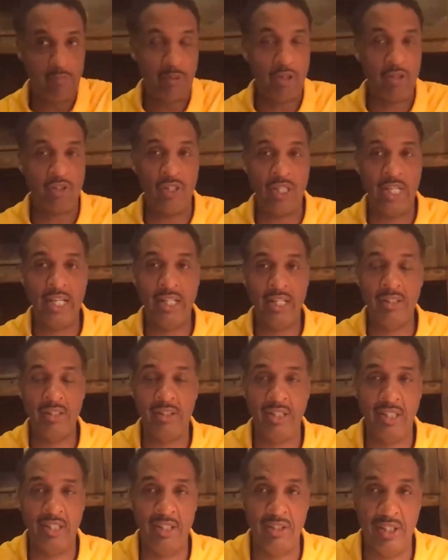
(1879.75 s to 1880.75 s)

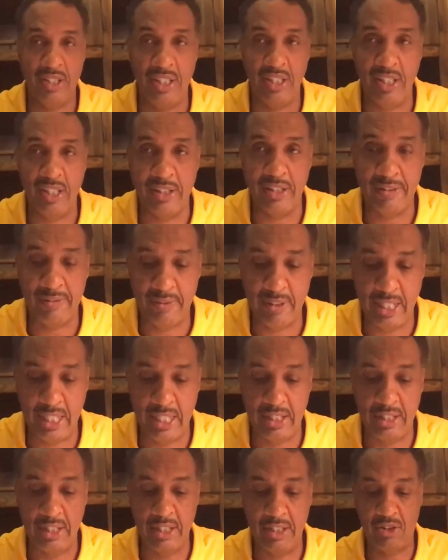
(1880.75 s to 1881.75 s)
personalities in here
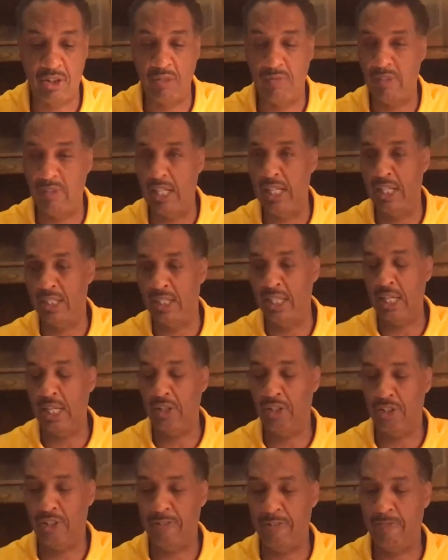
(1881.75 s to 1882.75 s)
in this divine
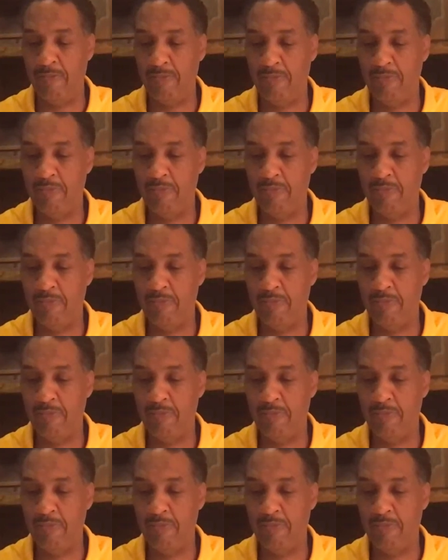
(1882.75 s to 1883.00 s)
nature.